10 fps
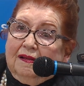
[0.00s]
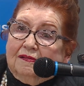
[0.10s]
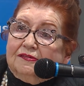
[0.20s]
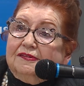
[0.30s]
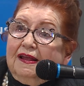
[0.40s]

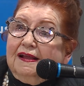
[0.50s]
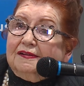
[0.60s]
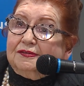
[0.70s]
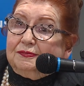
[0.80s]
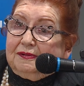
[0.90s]

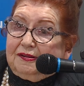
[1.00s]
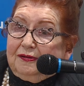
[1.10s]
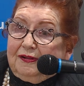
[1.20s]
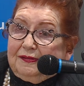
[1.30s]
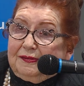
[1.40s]
slacks, we
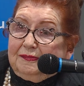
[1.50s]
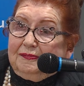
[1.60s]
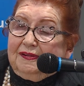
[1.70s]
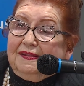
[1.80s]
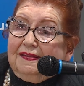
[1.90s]
called them,
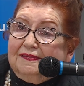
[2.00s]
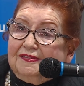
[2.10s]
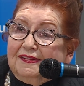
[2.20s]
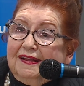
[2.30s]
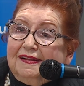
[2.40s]
when the
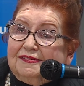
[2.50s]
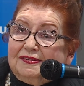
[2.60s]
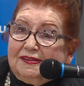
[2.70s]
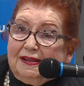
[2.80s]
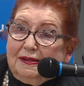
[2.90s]

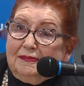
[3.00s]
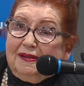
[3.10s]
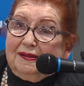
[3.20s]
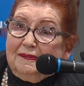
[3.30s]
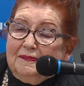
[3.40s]
slacks came
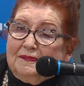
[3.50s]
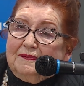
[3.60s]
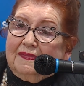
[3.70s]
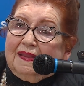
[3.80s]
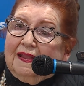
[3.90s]
in,
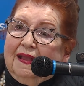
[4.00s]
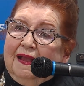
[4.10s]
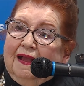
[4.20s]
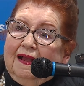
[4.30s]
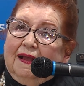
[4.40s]

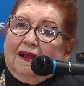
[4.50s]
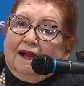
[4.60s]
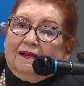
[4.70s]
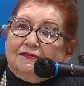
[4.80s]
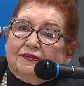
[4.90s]

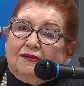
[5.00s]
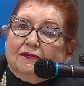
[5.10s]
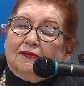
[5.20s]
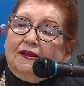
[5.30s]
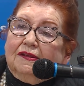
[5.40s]
I said,
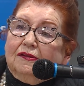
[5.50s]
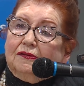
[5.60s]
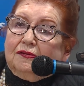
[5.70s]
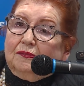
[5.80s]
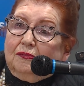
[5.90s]
okay, you
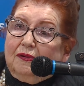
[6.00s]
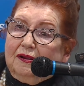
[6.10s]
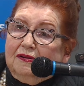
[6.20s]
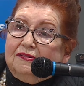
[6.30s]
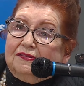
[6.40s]
can
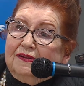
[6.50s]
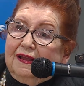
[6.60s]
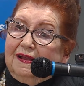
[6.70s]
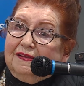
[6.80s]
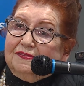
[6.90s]
wear
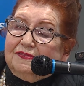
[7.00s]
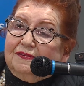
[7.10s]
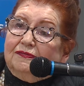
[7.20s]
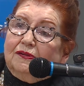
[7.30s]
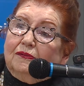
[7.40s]
slacks
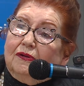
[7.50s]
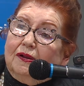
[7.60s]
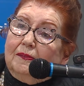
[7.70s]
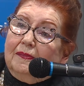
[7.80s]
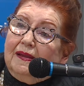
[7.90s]
if you
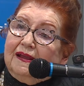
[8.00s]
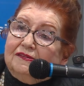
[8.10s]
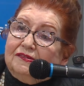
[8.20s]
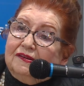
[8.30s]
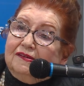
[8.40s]
wear a
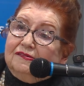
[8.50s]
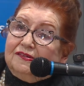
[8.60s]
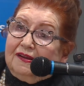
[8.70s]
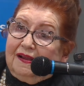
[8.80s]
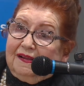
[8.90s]
matching
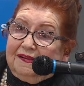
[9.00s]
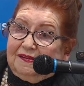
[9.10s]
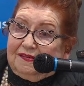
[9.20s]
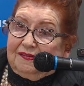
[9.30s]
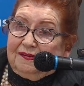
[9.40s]
jacket.